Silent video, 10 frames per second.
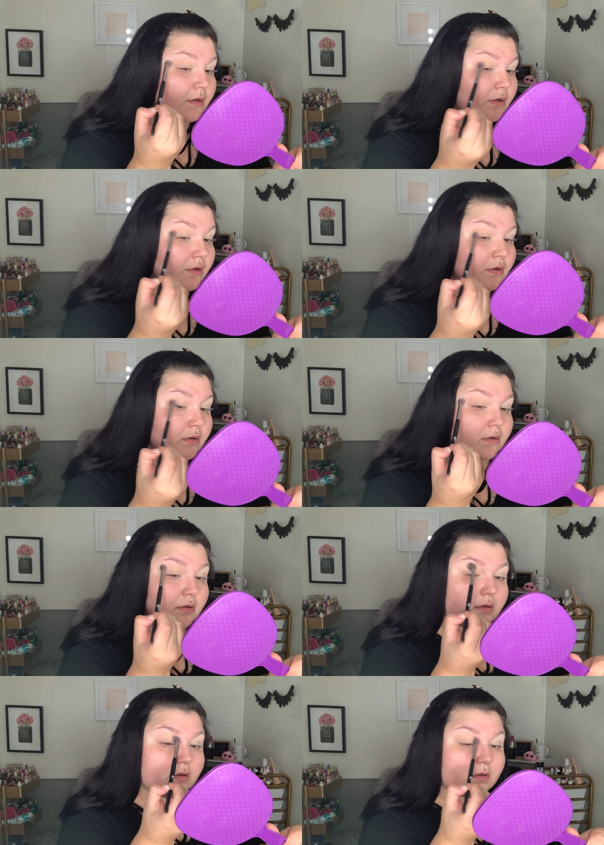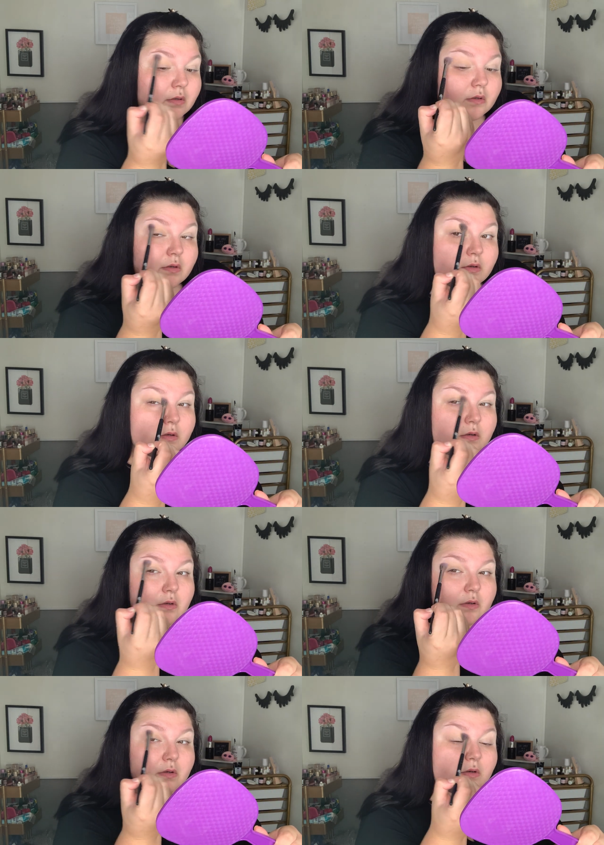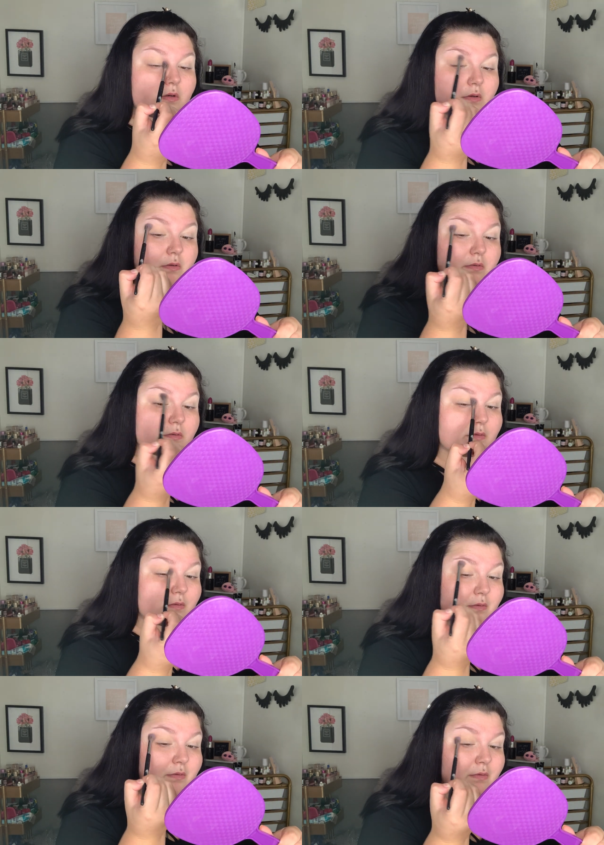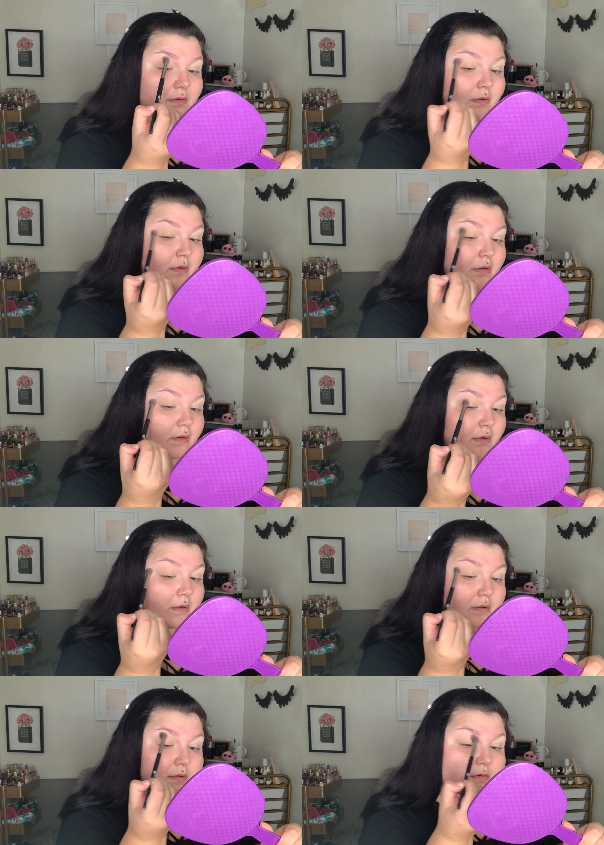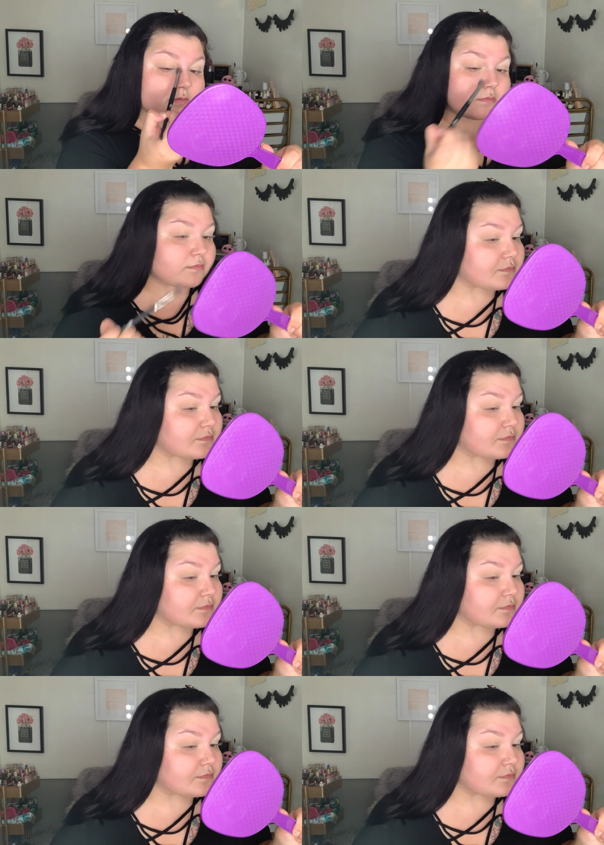(no one is talking)